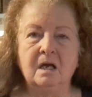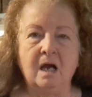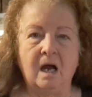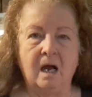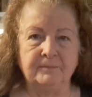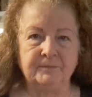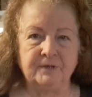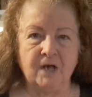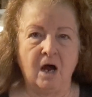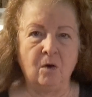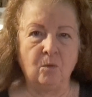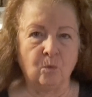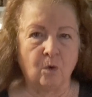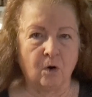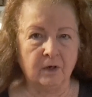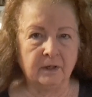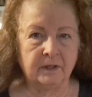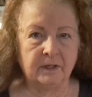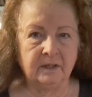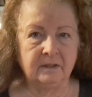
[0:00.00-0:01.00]
I'm not
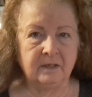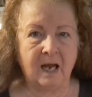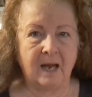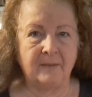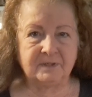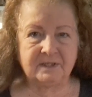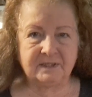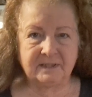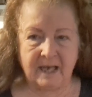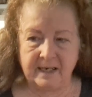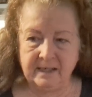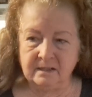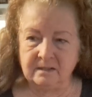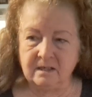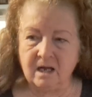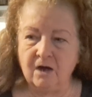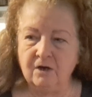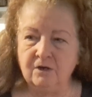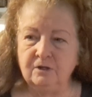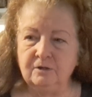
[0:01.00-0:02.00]
working. I'm staying
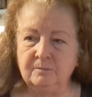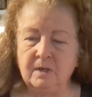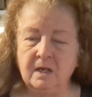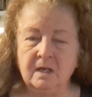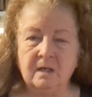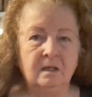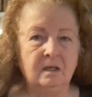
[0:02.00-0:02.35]
home.